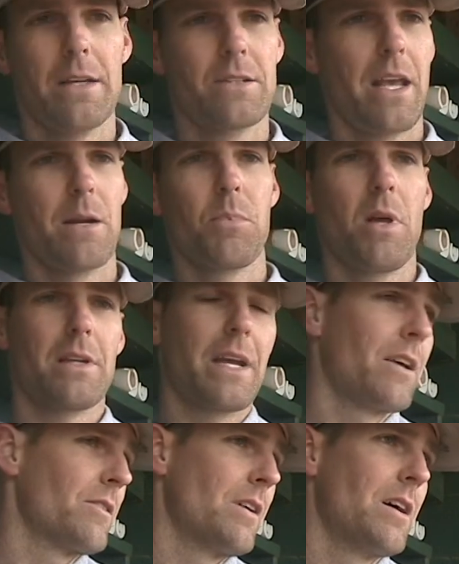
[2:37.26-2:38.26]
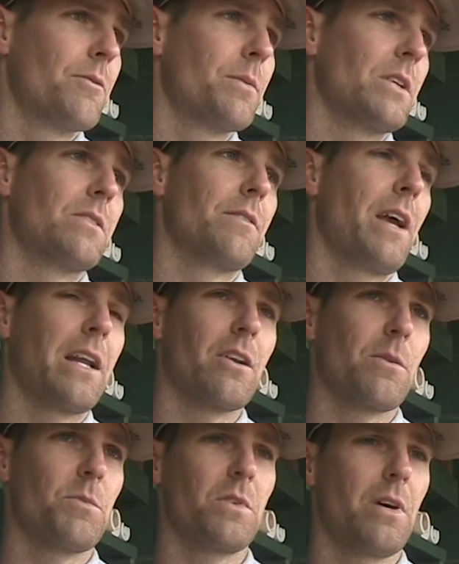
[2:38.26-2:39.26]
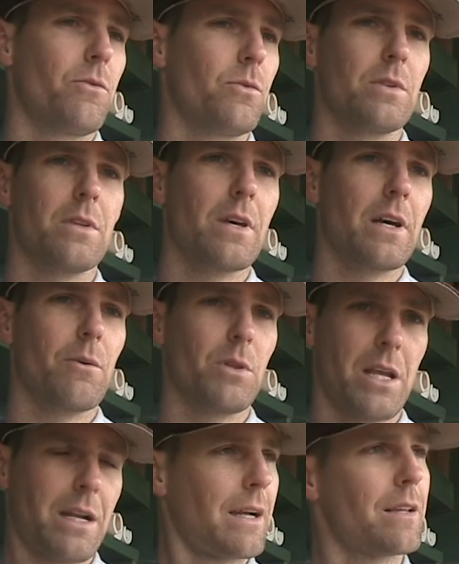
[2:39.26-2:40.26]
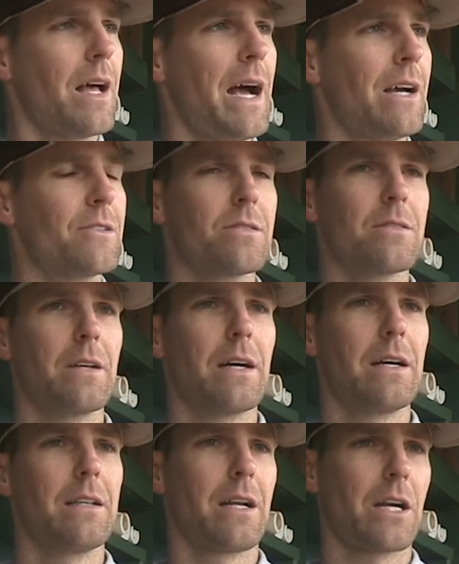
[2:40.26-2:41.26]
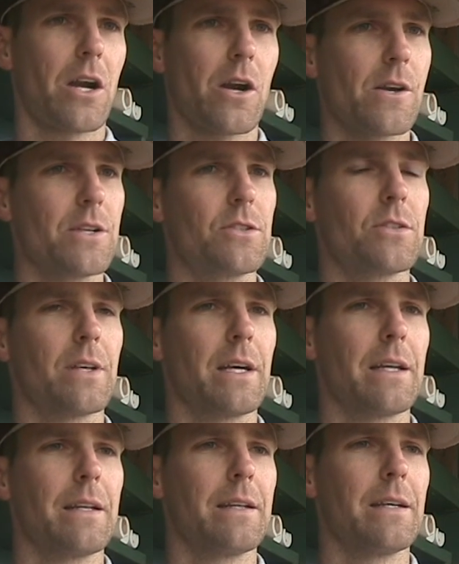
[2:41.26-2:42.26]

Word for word: just can't applaud the guys enough because they've handled themselves with, uh, with a lot of class, uh, a lot of courage, and